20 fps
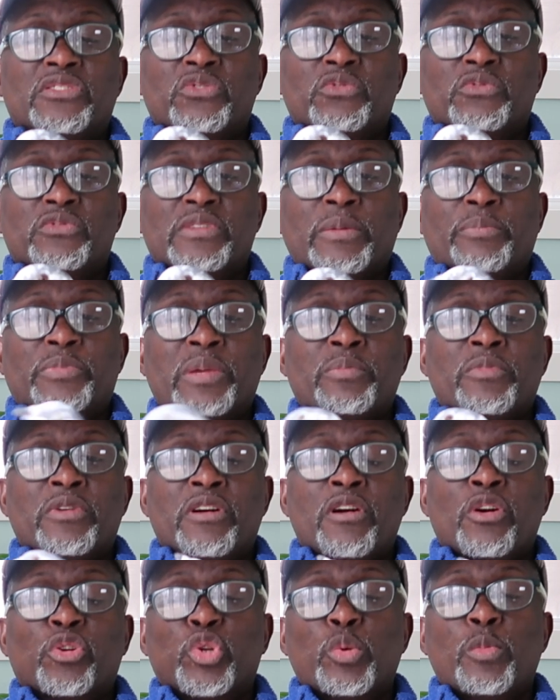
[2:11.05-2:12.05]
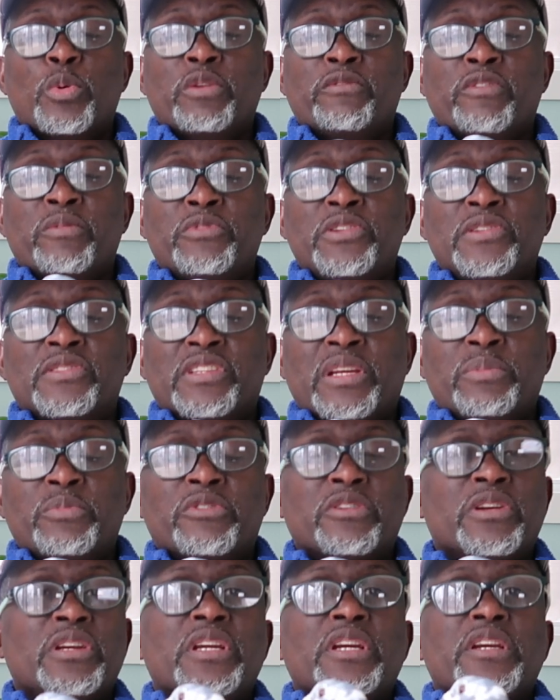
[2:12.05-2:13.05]
So September, October, November,
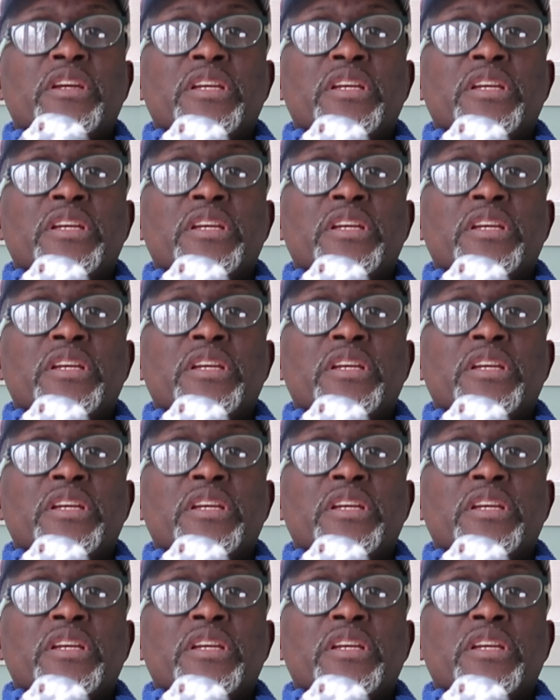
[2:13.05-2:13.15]
December.